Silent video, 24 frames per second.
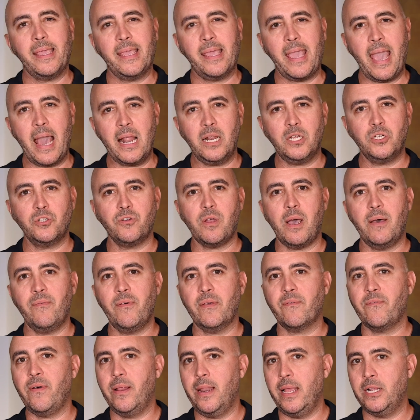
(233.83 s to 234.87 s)

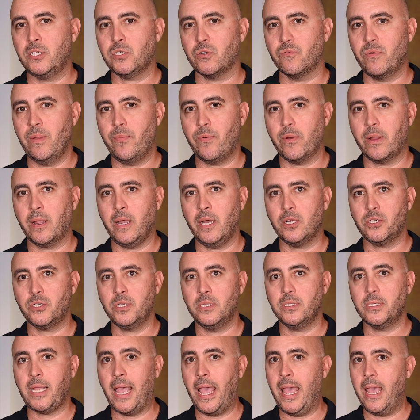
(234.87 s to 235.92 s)
Catastrophic financial
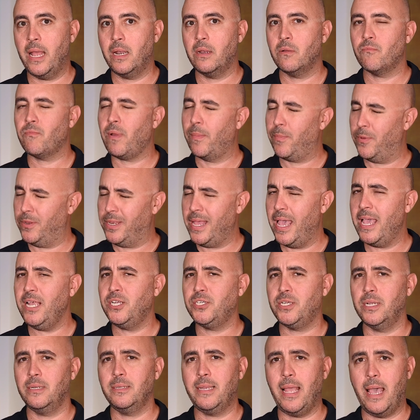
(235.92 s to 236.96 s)
repercussions and
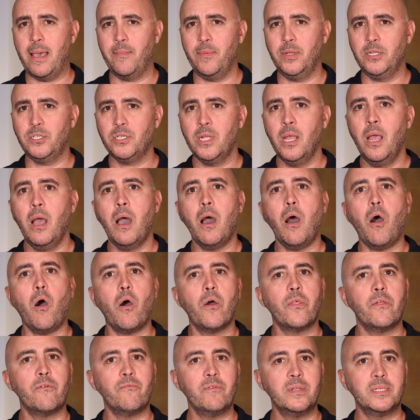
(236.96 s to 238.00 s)
reputation damage
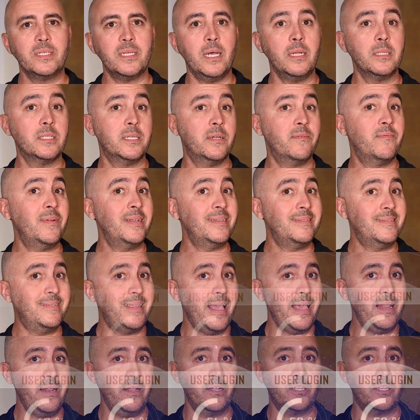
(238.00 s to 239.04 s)
are the result of data